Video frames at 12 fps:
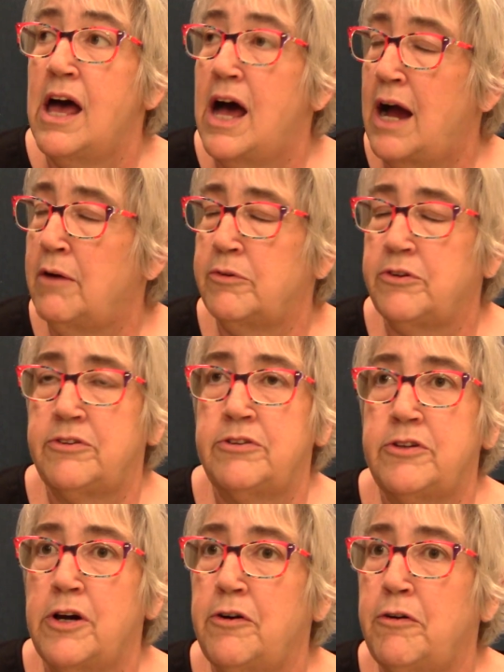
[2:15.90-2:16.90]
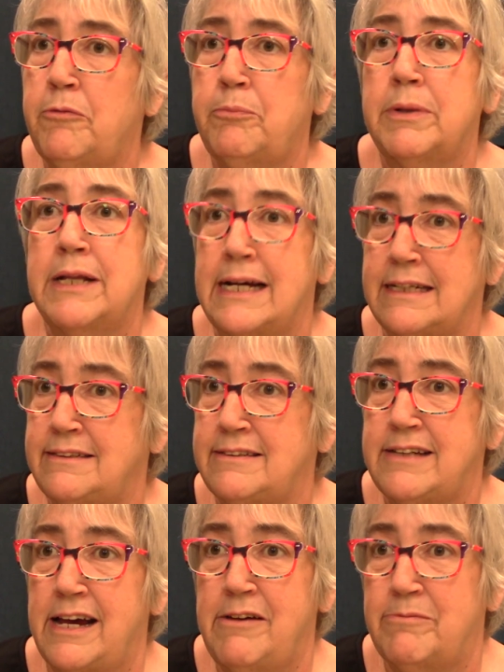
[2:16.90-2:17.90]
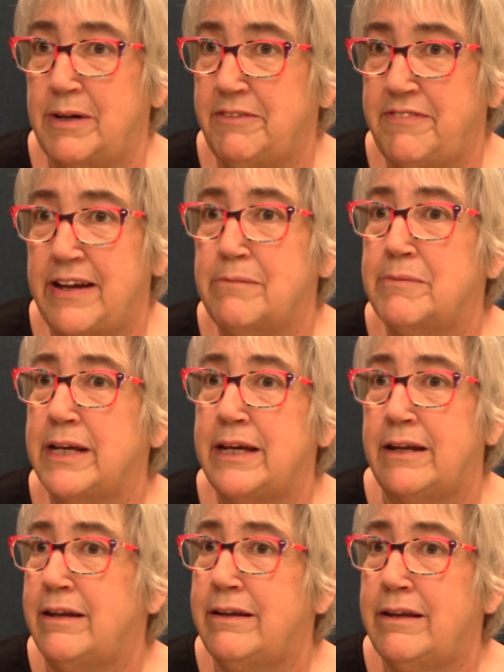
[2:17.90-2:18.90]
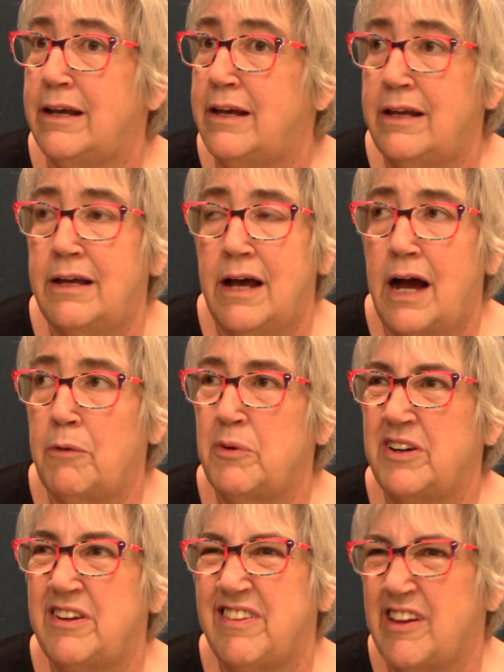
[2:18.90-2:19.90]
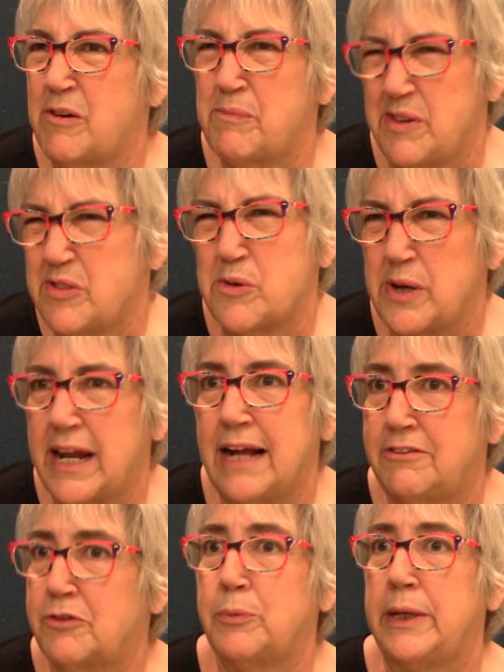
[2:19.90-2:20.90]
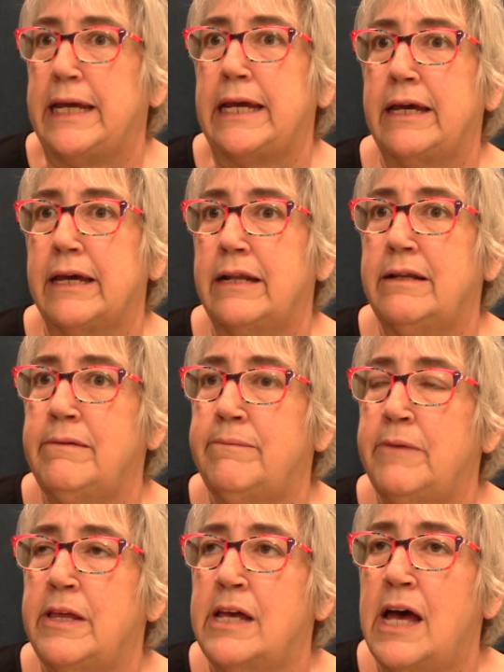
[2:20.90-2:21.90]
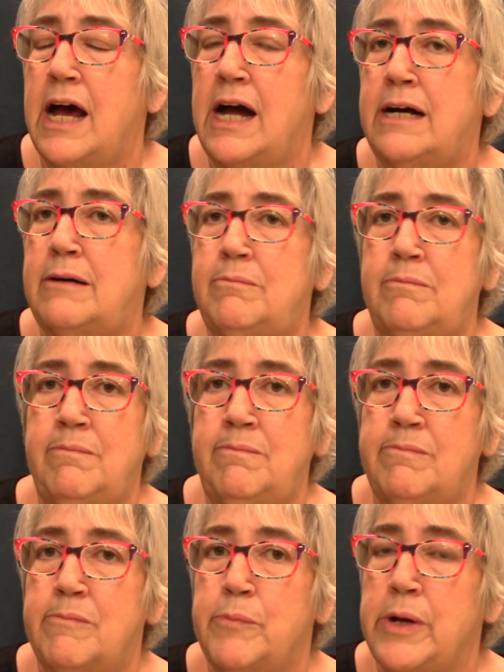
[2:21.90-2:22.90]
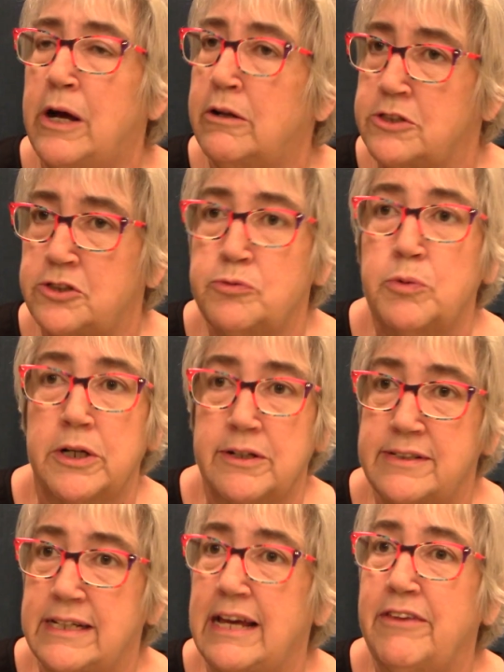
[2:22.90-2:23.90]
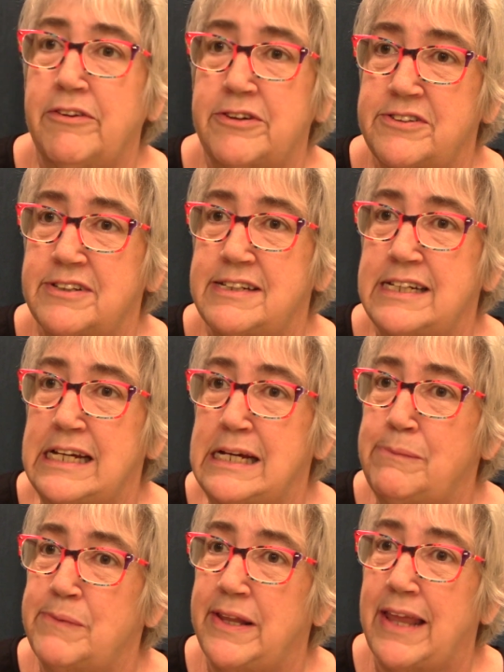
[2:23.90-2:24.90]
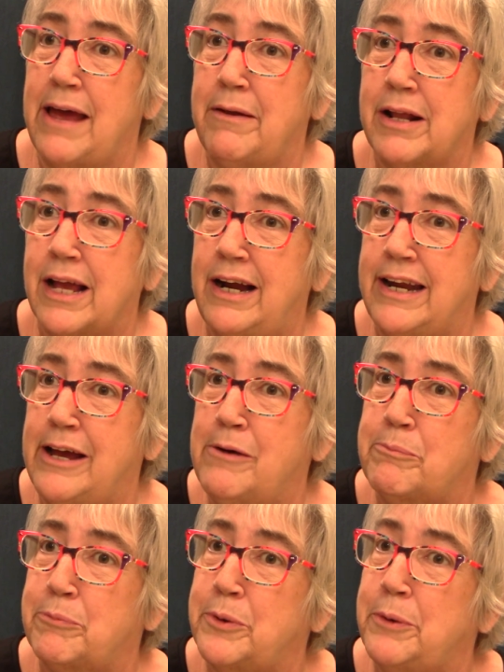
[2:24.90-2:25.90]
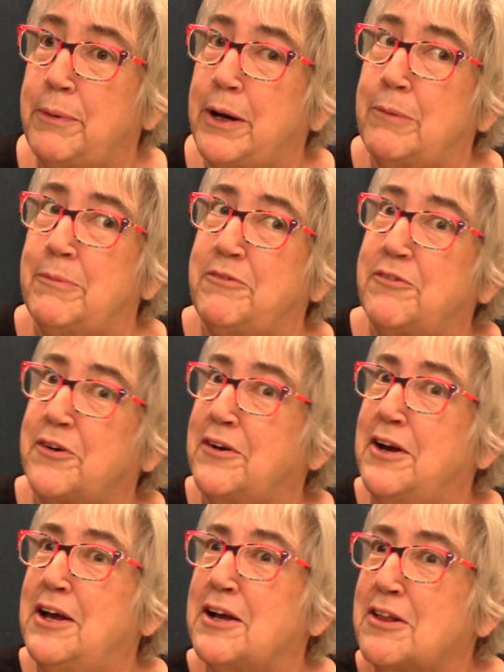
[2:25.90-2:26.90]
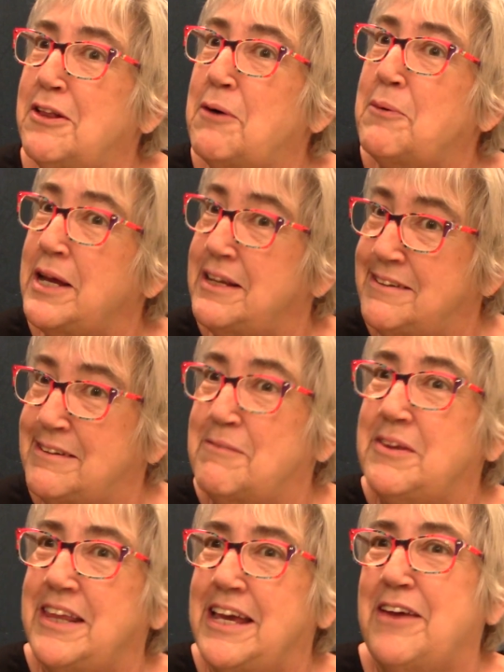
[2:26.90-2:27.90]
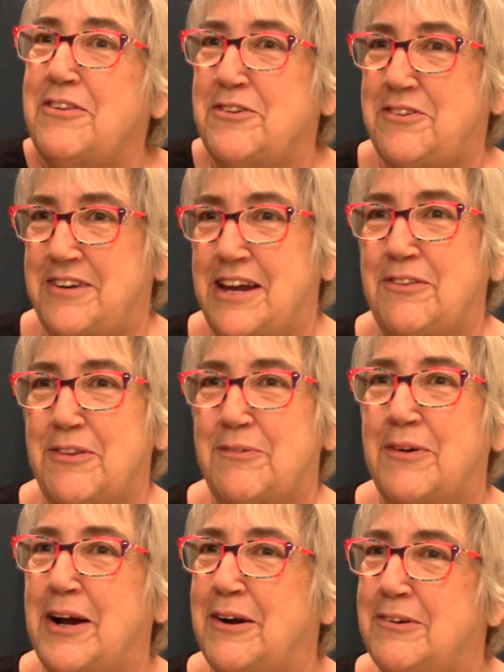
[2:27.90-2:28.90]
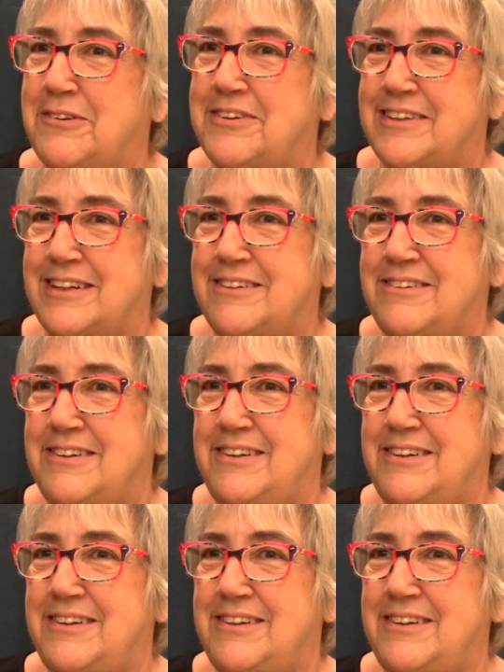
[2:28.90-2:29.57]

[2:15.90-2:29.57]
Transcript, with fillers: I was so blessed to have my family and I went to therapy three days a week and um, we all just worked together as a team, and that kind of helped prepare me for Chloe and some of the others down the road. Now, how